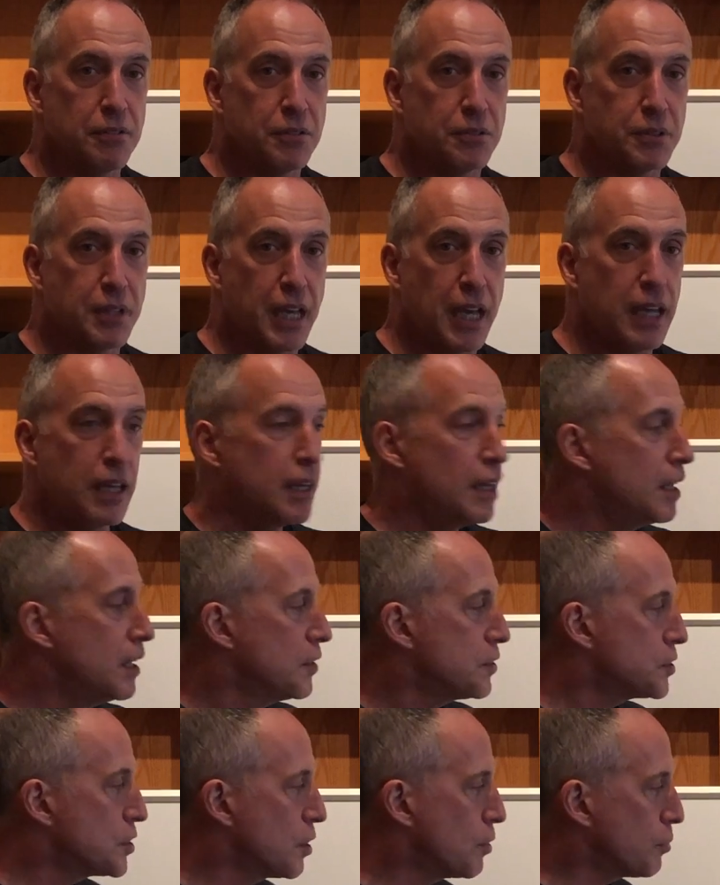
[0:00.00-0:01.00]
Okay,
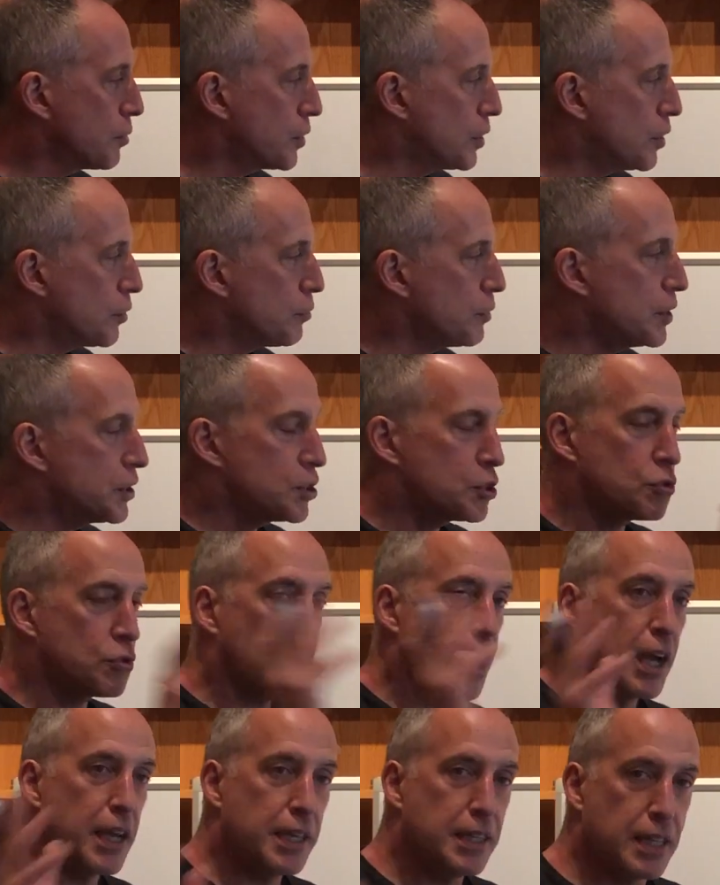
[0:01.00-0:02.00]
so we're going to rinse
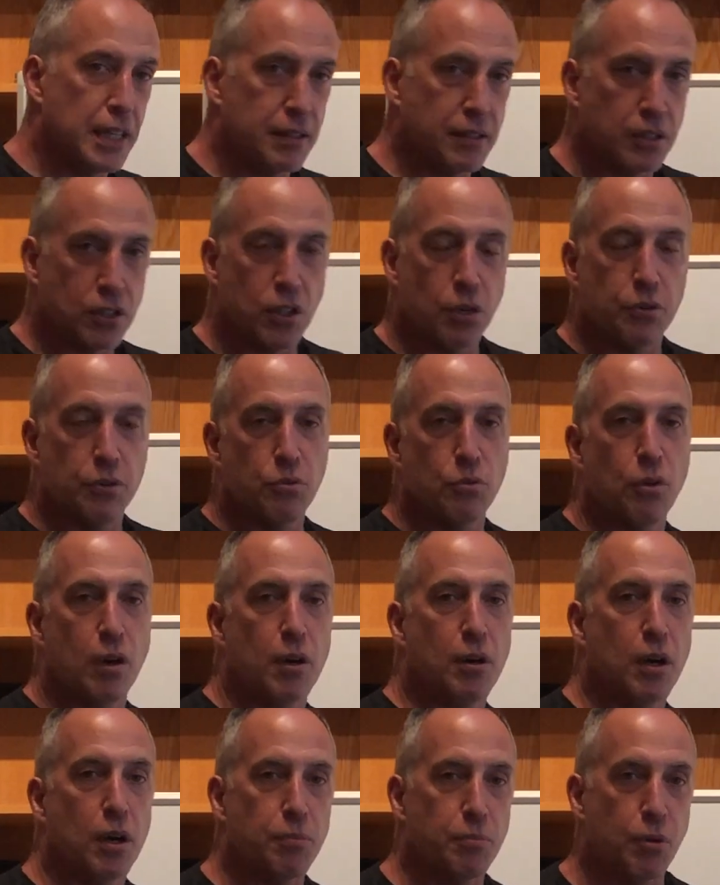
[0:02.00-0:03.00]
dry and then go through
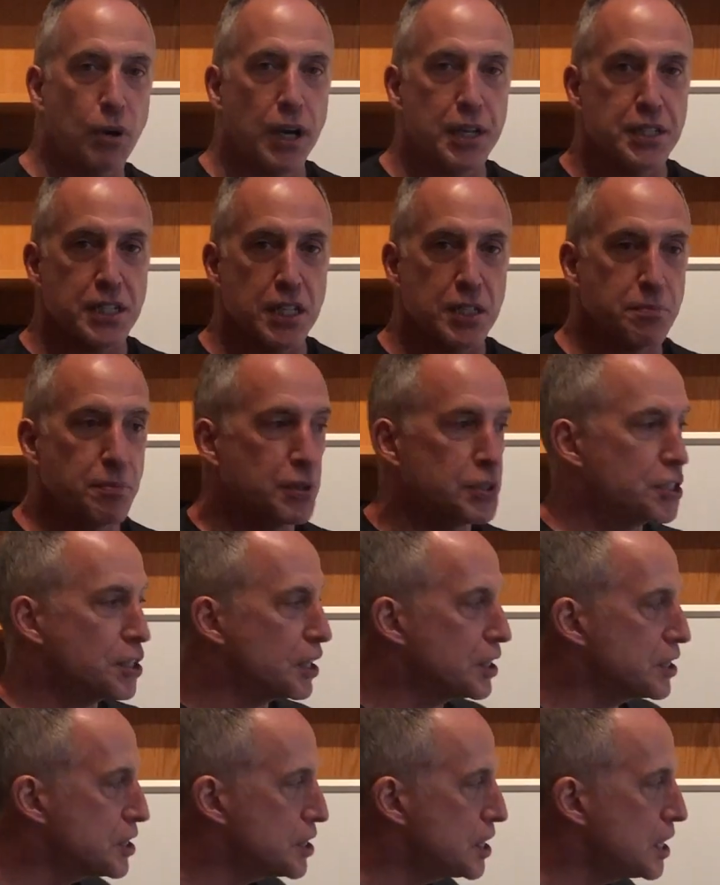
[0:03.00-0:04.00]
our process. But you
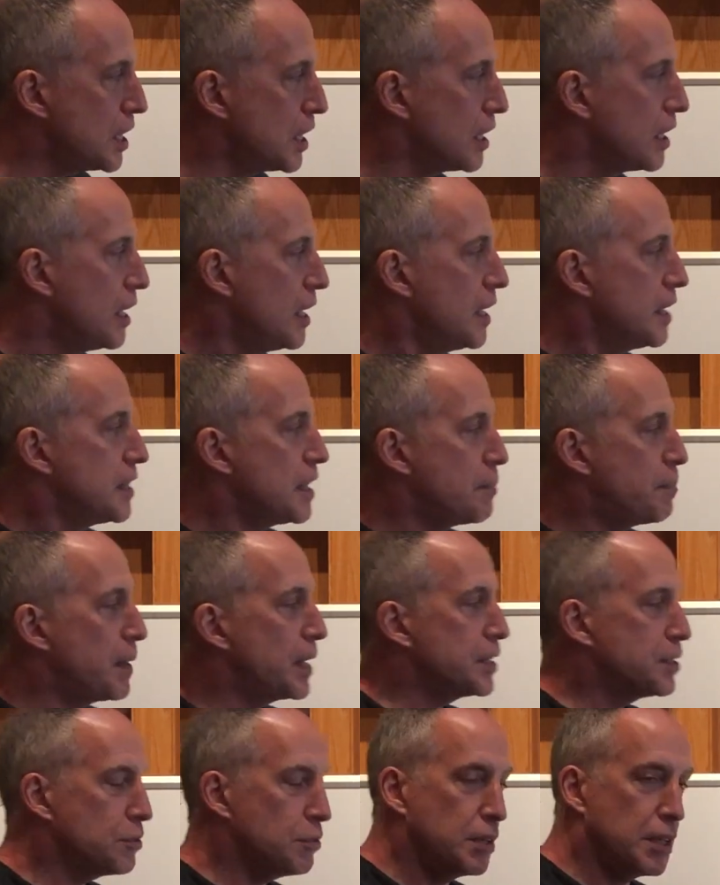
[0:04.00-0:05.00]
can see that by
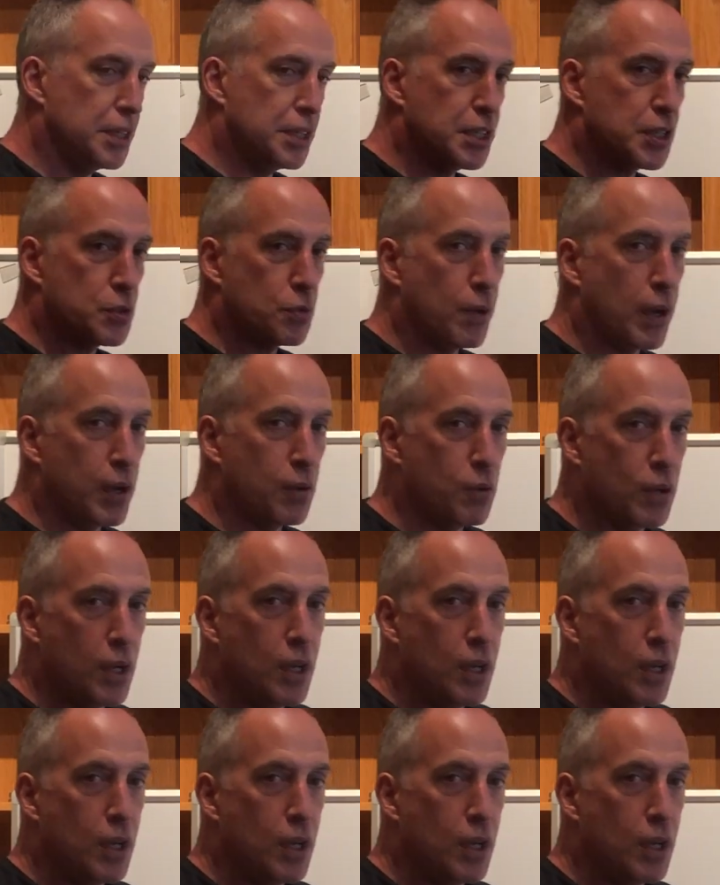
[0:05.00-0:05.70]
doing it this way,